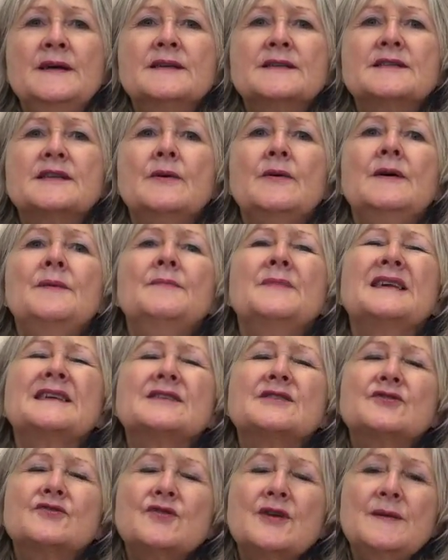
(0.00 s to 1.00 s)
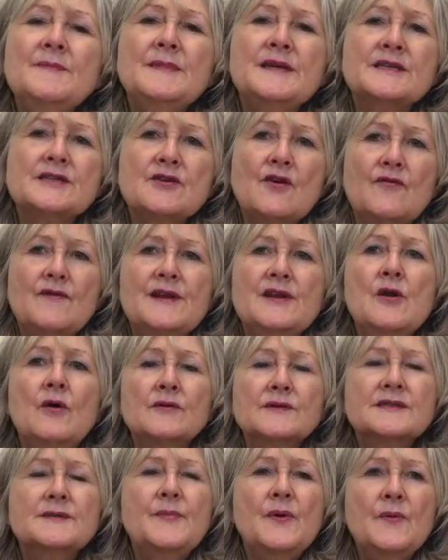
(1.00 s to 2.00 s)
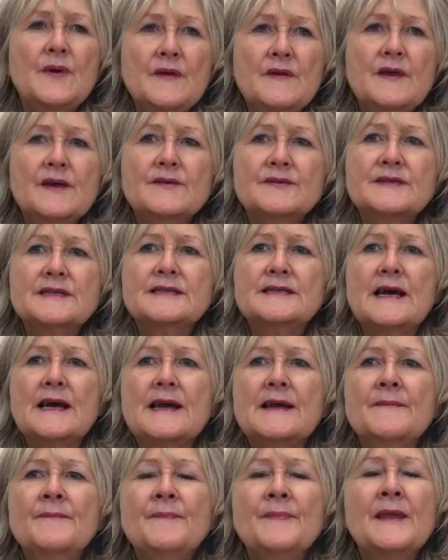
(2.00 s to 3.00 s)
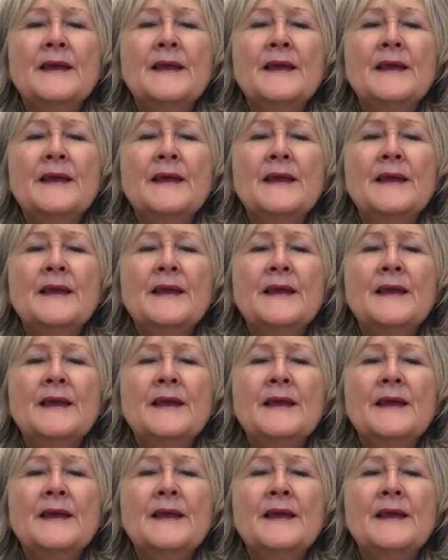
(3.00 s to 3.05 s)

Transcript: so I'm extremely sorry not to be with you today.